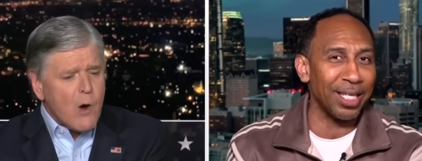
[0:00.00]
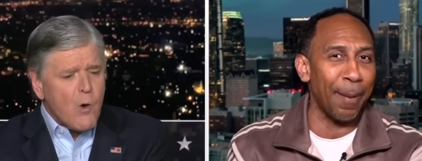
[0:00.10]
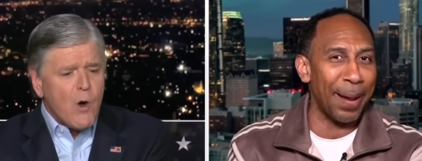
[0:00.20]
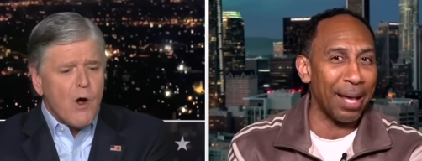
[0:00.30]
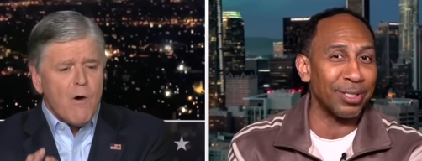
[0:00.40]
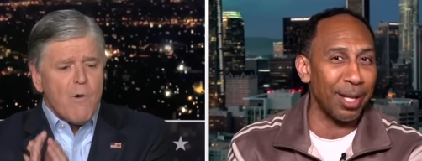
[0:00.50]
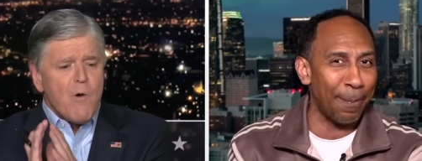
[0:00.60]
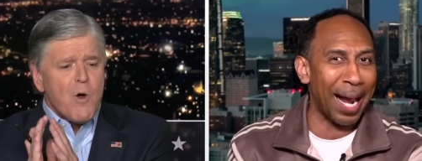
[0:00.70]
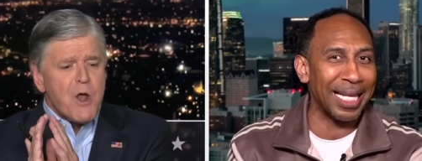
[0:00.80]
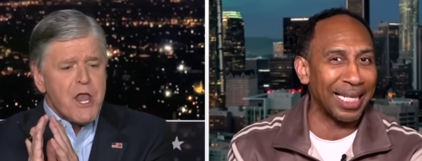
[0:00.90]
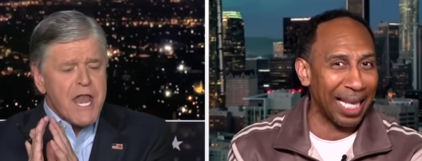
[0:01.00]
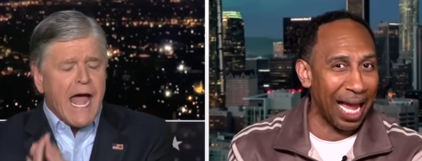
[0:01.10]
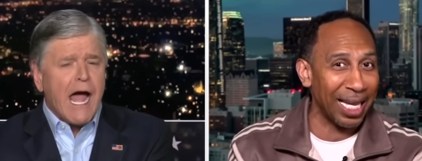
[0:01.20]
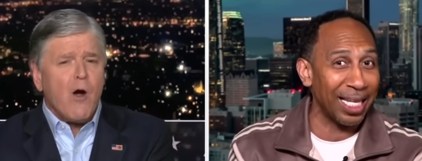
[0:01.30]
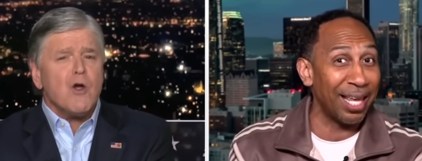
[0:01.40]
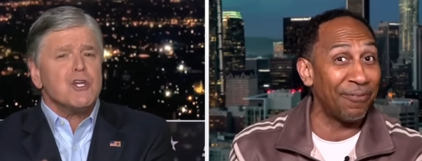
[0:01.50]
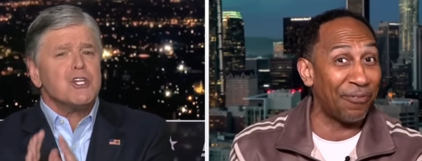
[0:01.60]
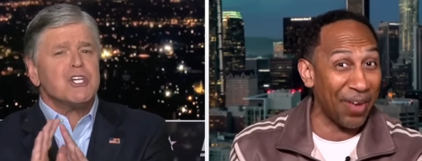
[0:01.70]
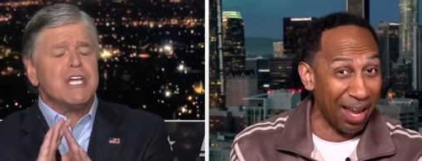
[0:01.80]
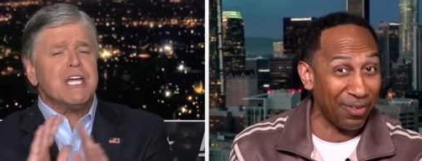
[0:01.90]
Speaker 1: about somebody lying now, in
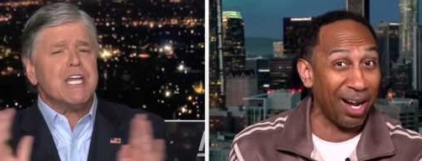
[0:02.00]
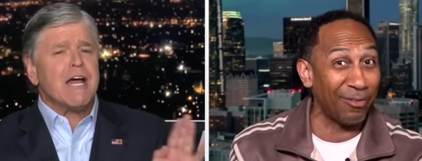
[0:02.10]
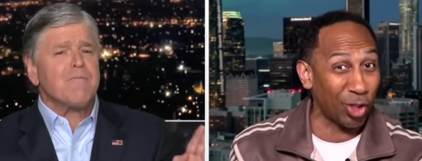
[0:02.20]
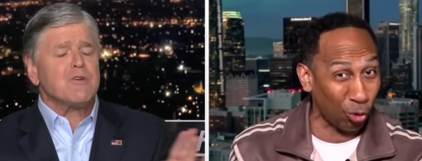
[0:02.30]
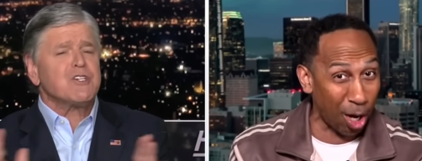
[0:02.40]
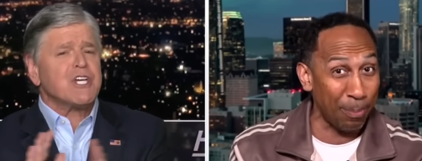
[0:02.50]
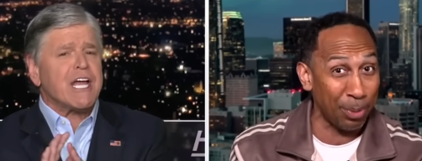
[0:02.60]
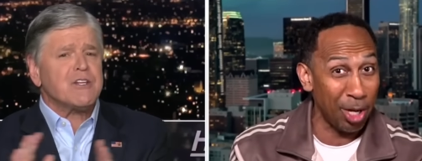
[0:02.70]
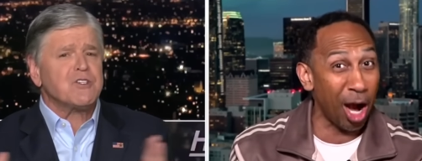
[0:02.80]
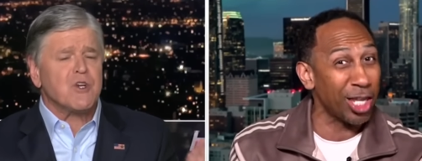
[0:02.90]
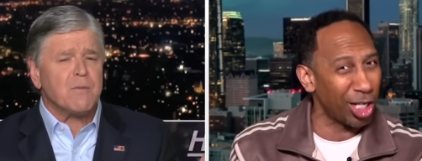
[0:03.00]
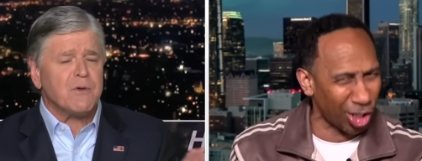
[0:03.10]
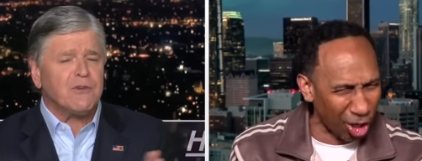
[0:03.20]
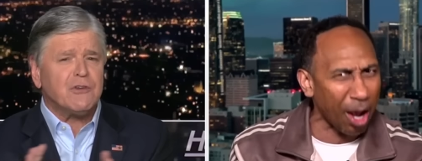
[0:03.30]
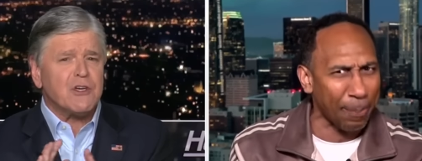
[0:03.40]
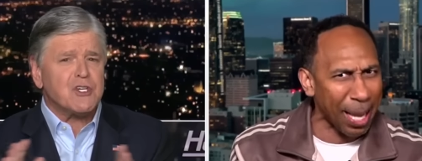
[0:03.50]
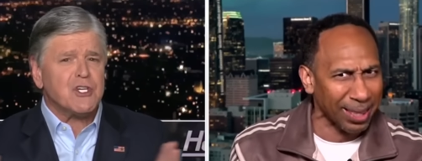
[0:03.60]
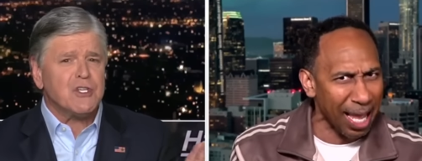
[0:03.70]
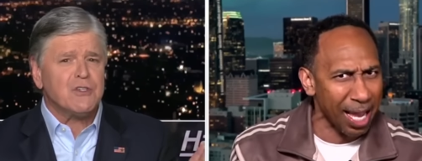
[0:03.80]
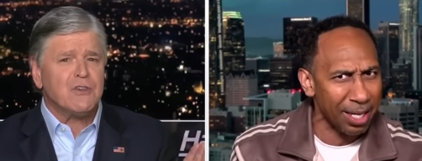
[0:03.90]
favor of Trump? She never changed her sure
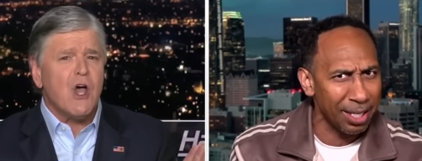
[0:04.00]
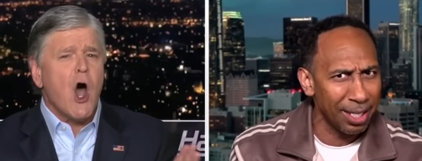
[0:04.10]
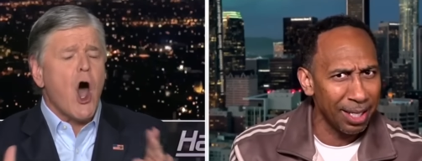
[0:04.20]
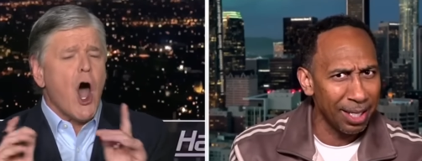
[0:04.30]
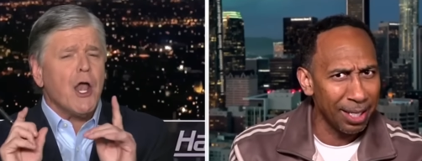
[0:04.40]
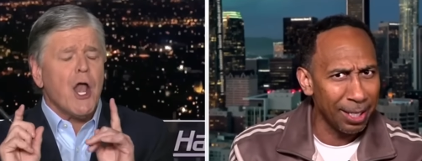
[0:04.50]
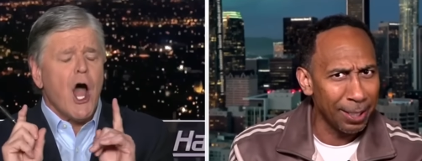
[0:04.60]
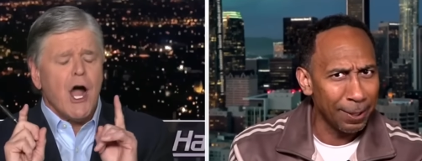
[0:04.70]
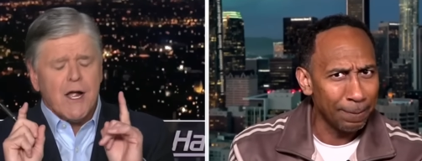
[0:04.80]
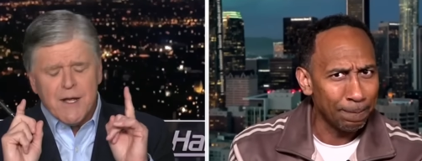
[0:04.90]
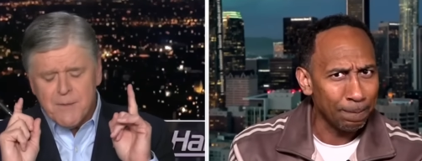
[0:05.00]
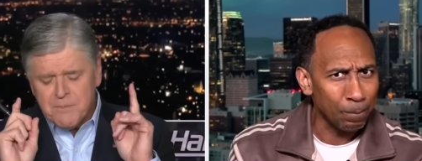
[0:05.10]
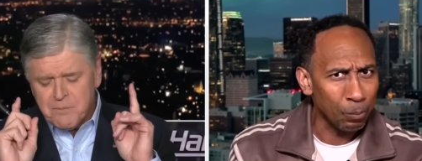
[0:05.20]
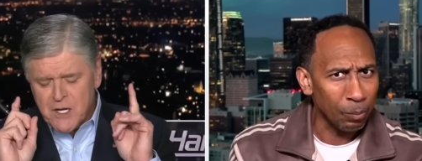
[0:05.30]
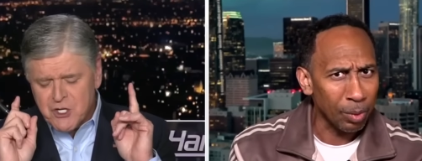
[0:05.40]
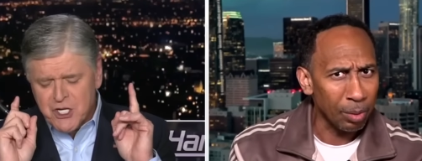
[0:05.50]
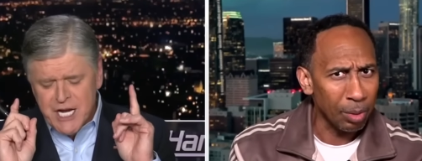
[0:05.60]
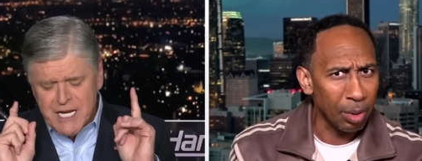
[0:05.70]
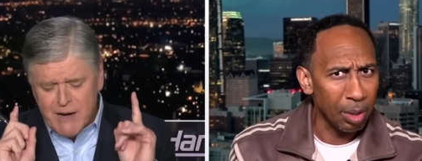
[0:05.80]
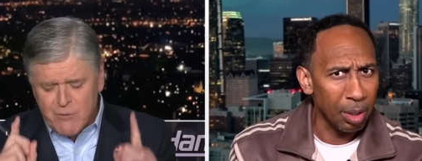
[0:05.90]
positions on.
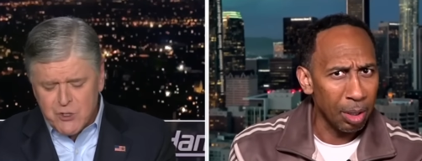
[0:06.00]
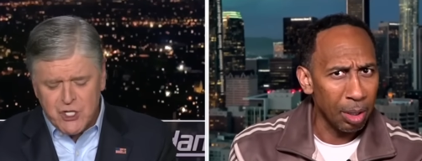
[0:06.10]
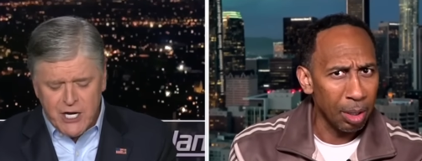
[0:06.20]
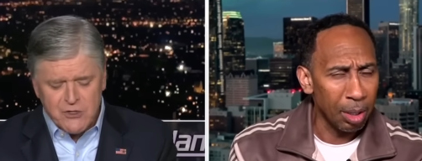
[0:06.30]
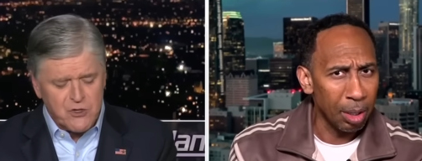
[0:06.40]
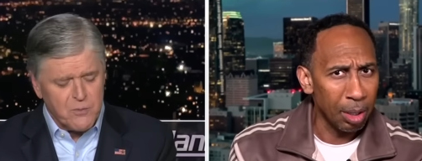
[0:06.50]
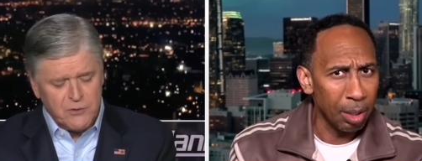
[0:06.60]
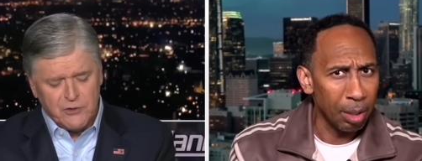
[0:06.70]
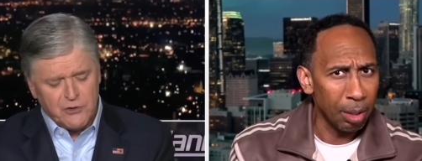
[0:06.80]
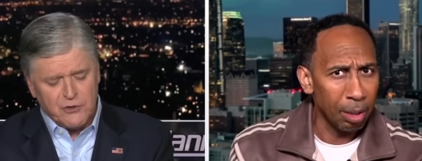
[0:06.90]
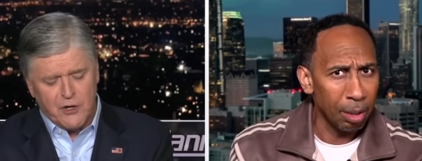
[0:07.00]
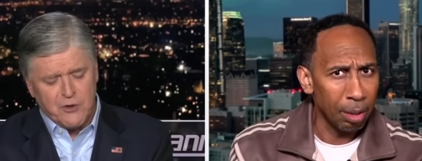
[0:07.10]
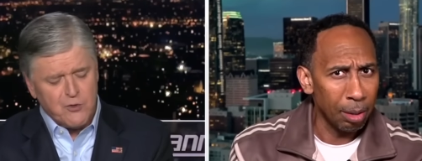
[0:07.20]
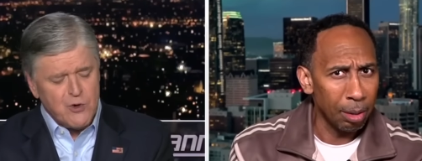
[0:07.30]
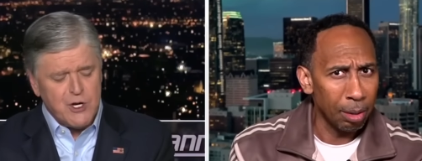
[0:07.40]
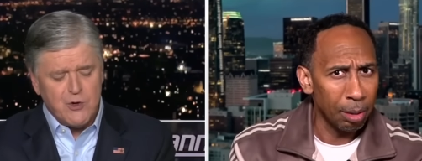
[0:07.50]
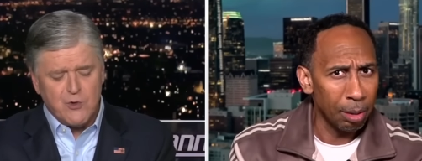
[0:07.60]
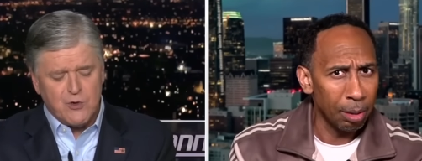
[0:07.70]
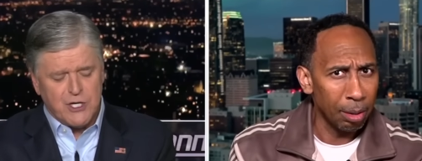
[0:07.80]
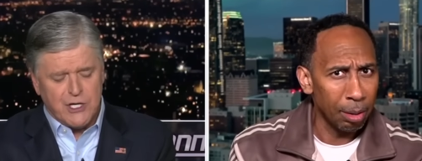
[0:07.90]
Speaker 2: She never changed her position on the Green
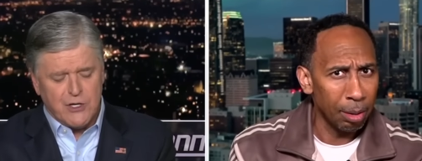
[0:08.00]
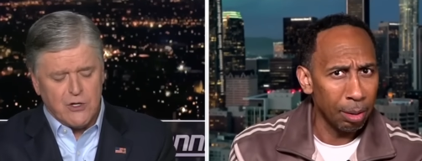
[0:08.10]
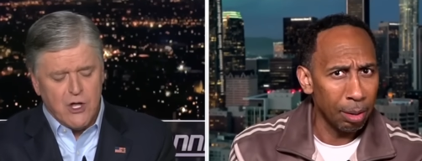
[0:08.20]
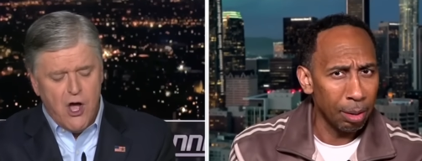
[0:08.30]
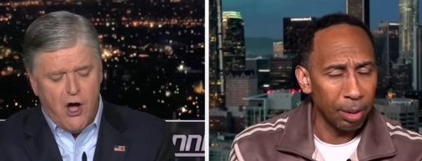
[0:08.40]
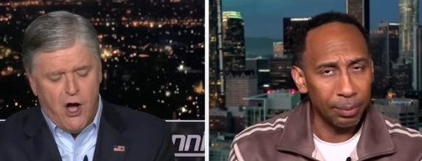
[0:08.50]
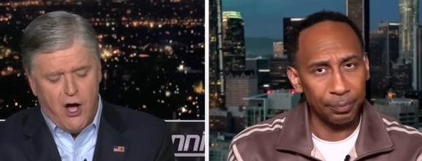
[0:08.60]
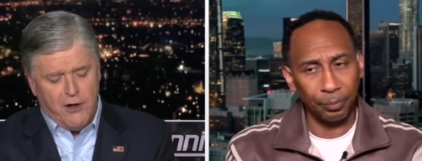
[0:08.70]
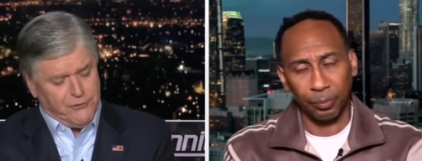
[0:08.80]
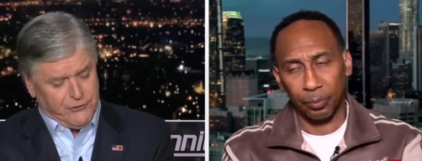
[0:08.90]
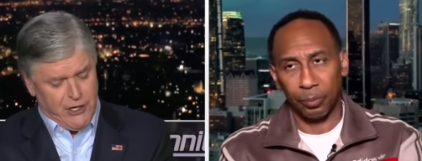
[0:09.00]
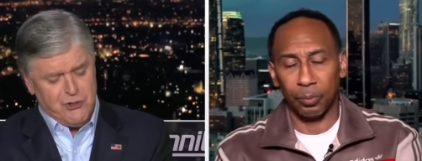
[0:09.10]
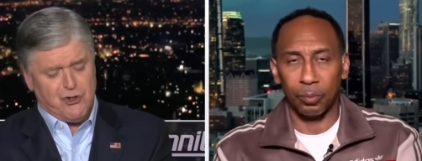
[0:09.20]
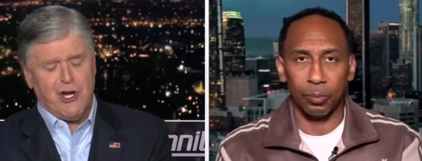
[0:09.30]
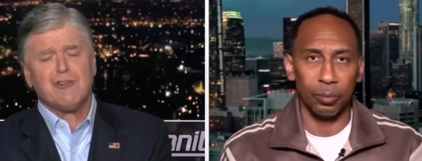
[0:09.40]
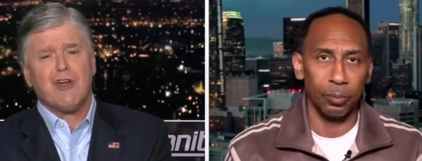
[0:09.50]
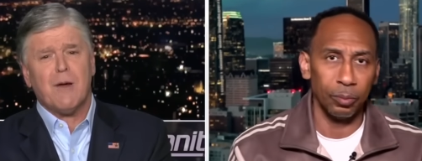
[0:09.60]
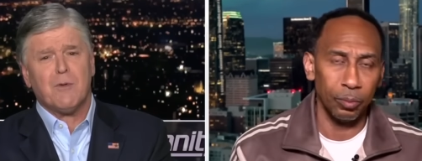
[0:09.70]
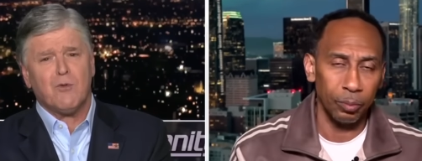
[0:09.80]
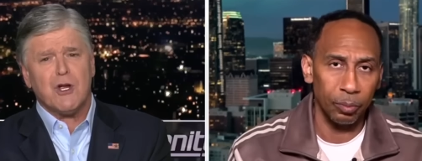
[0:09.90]
New Deal, on sex change
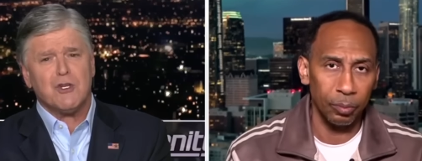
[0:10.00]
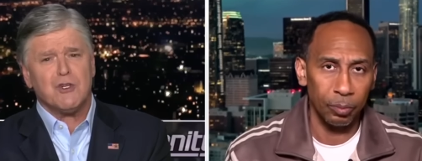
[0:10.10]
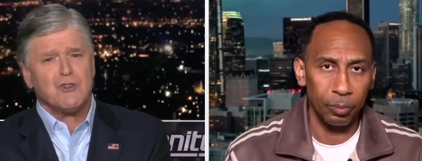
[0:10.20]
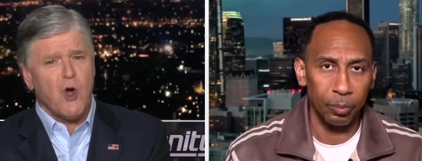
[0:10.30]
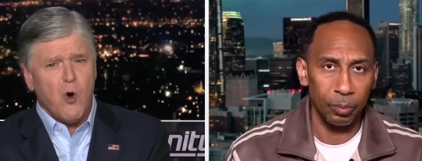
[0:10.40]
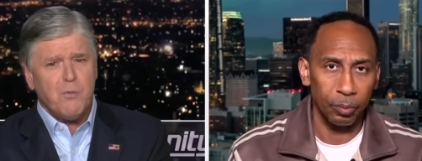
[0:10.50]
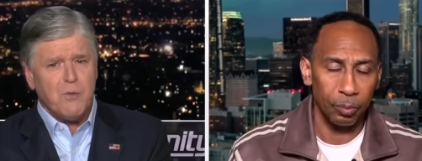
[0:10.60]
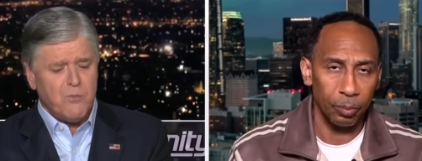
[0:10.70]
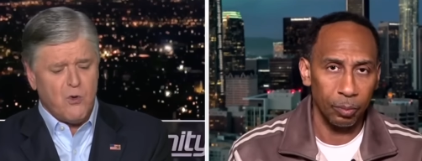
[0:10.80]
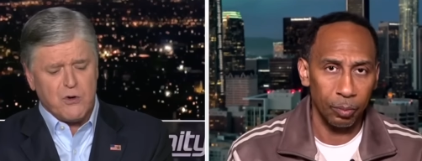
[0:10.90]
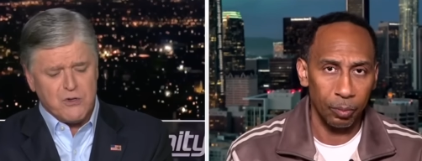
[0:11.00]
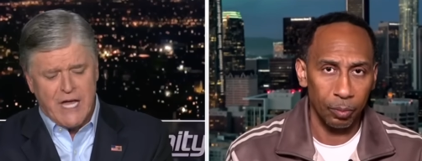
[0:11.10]
operations, open borders,